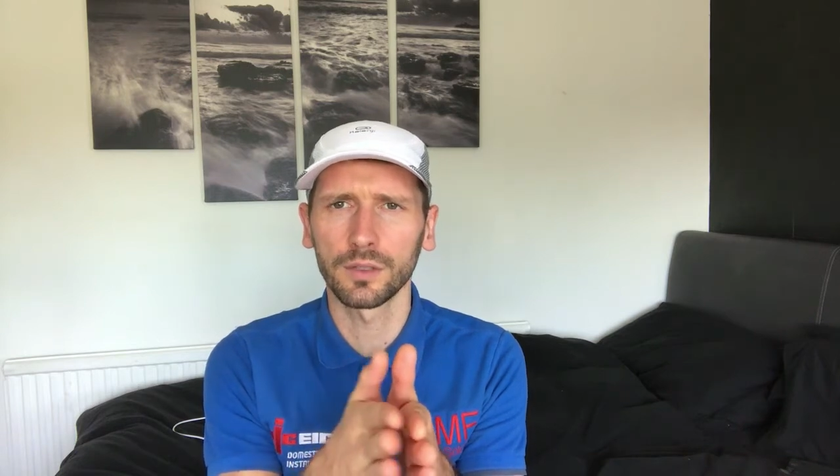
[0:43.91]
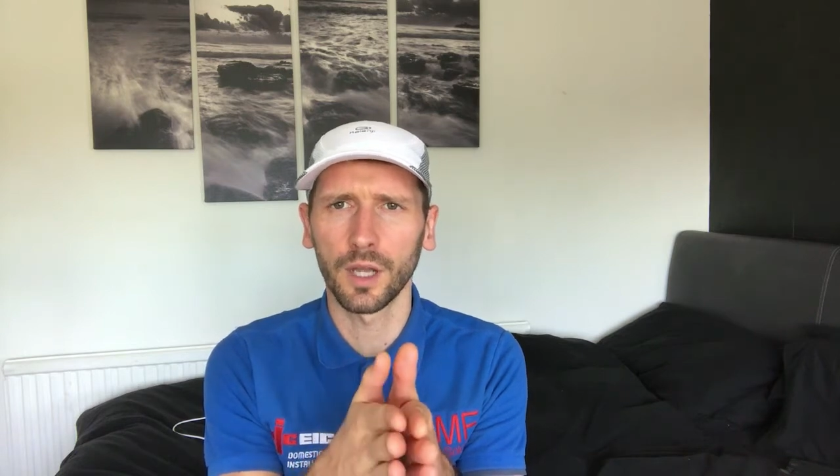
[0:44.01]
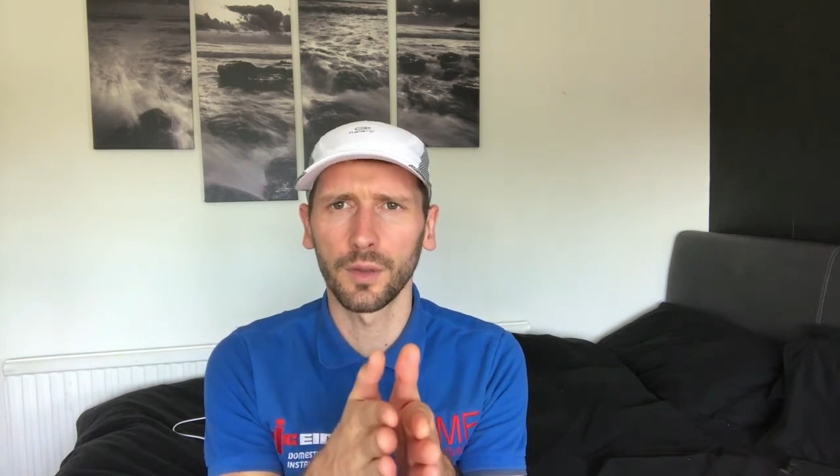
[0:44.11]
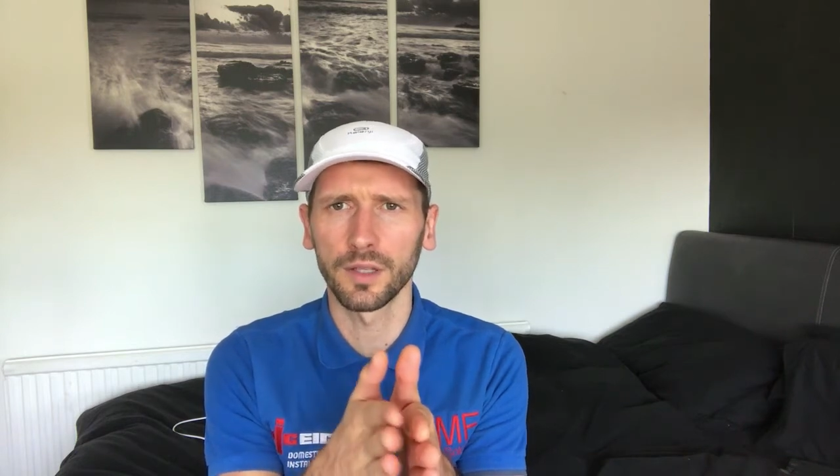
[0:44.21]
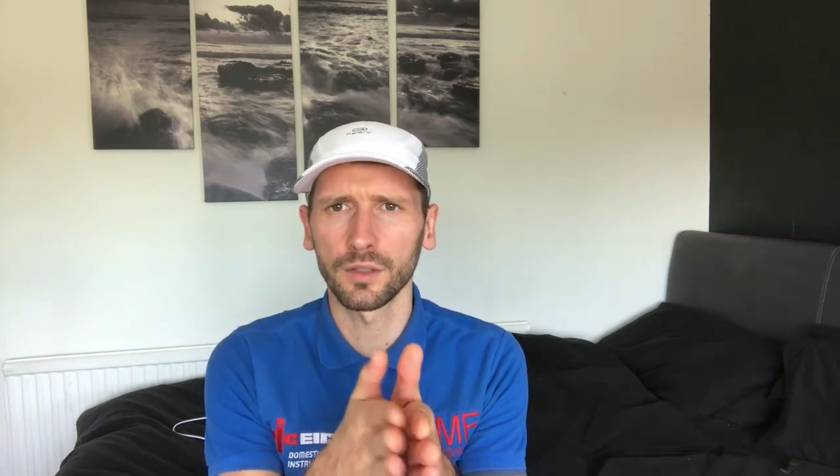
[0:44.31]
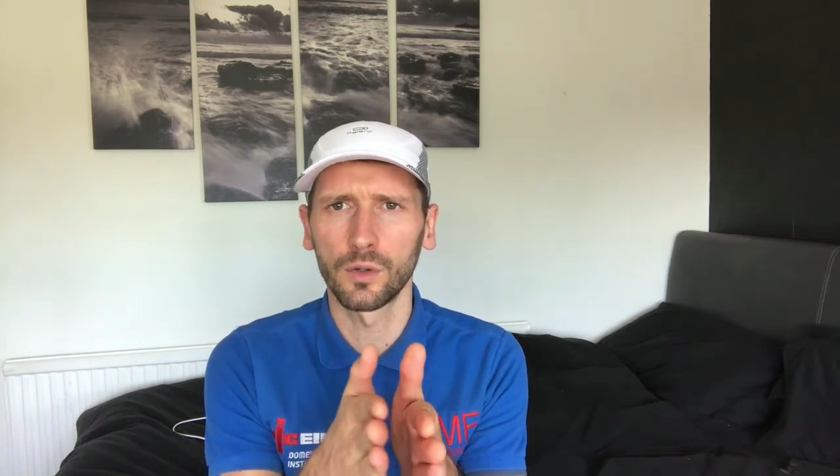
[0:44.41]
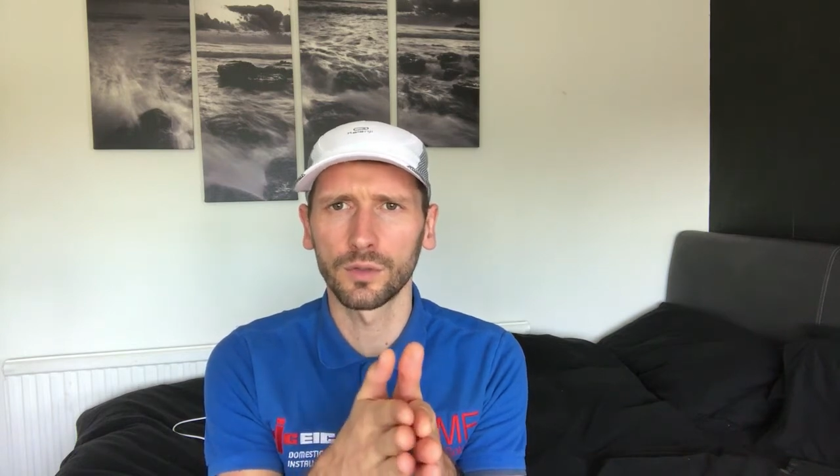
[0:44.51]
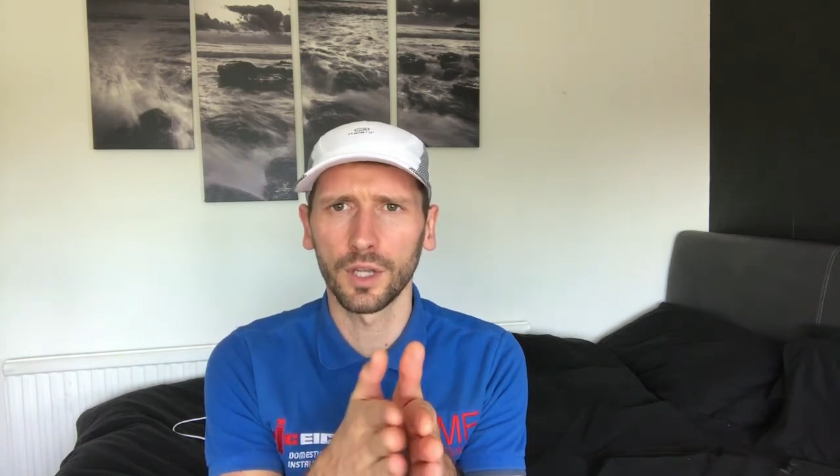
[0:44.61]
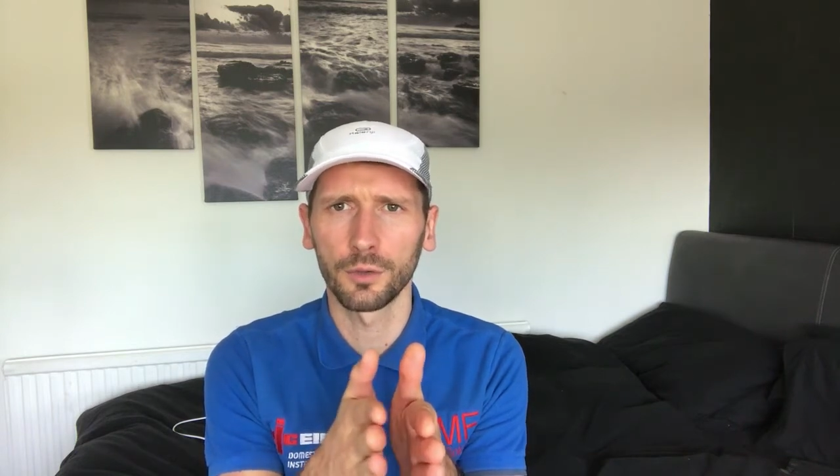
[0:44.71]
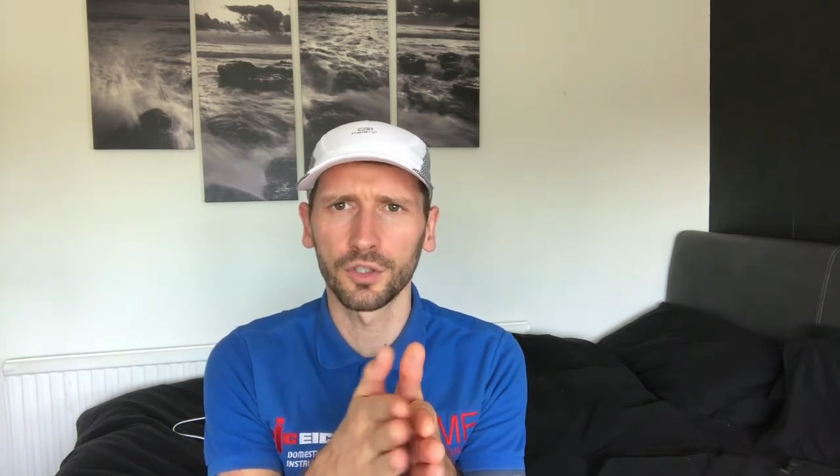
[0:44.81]
So that's
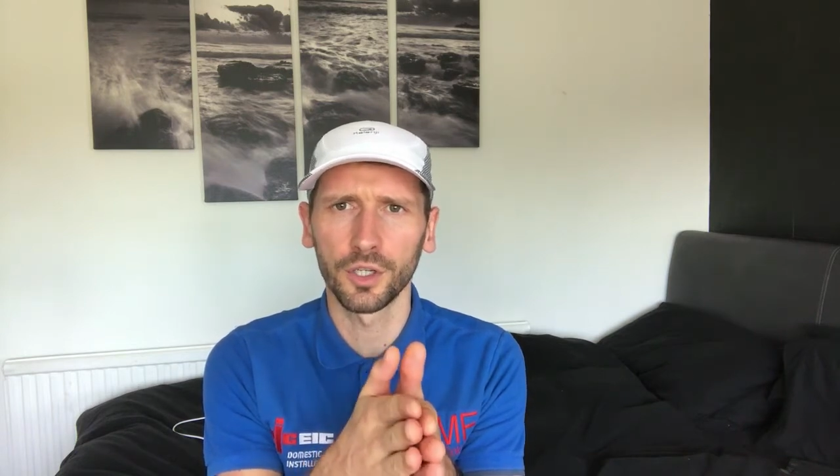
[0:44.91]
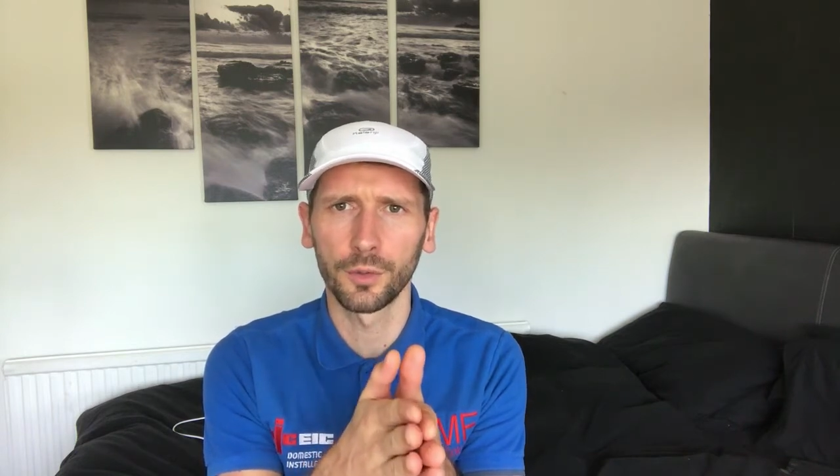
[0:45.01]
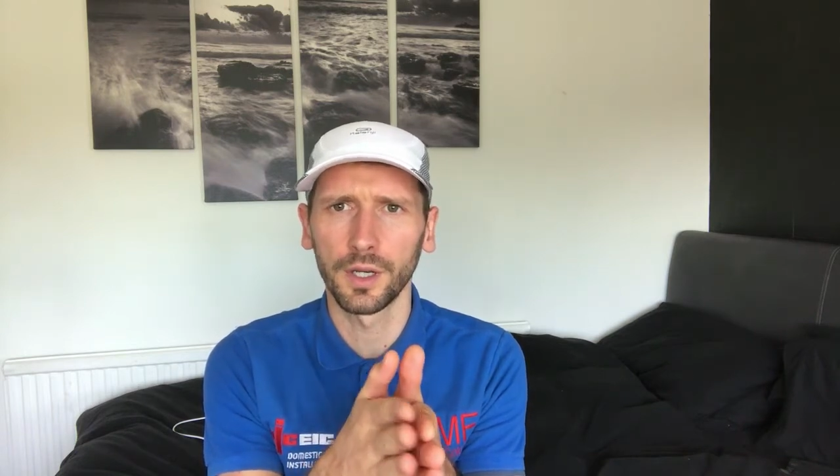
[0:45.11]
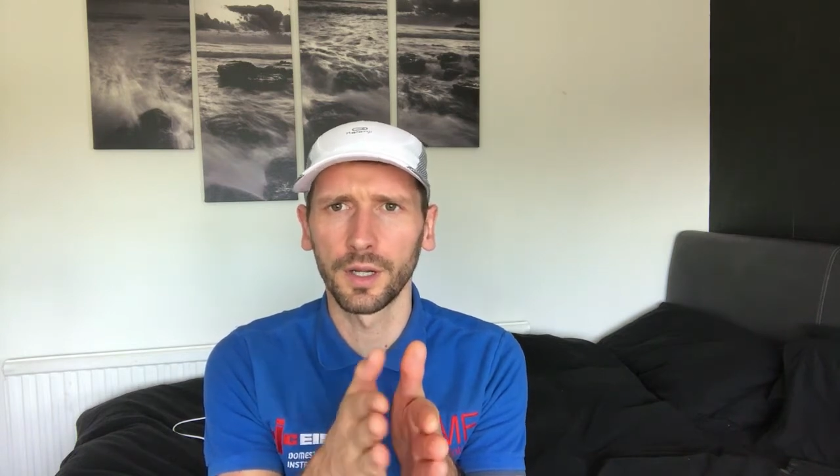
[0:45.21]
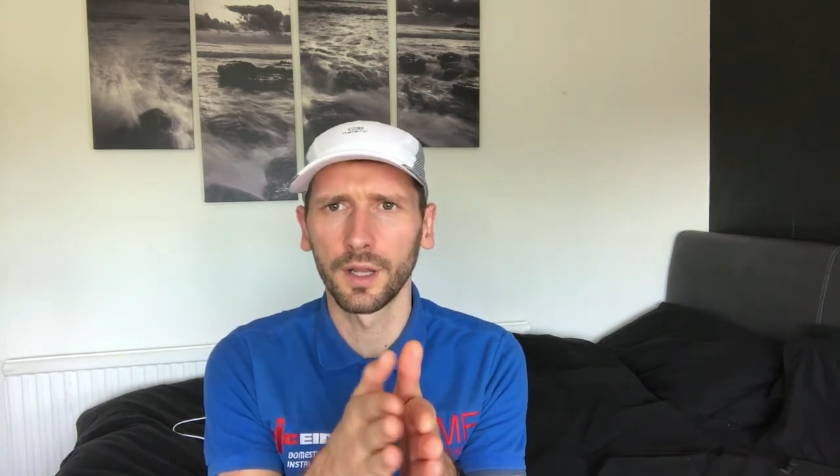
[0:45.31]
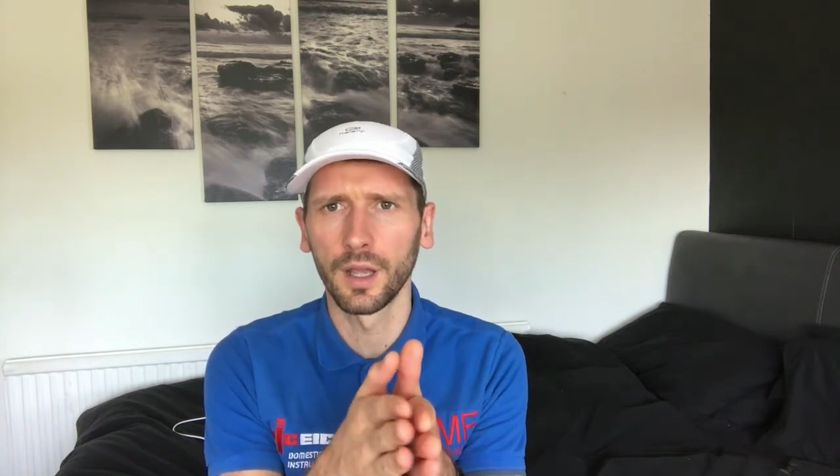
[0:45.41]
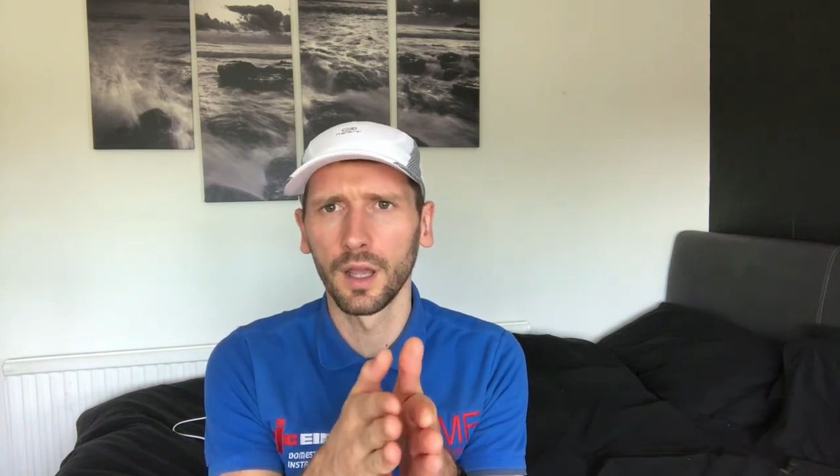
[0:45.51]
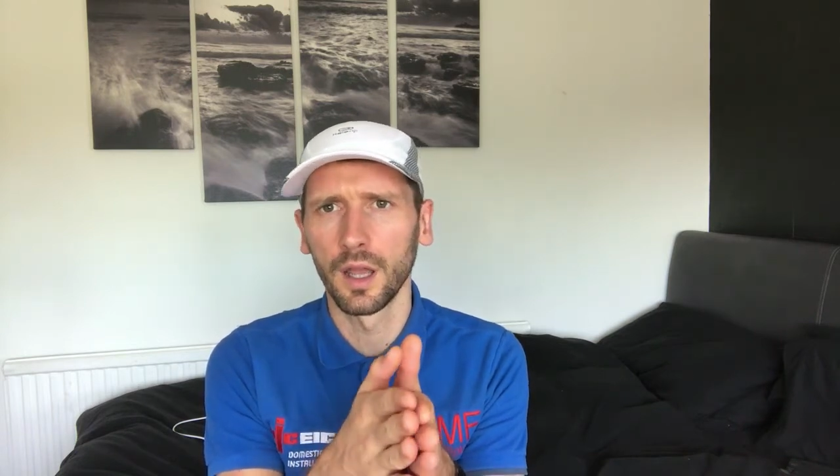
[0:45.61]
also shielding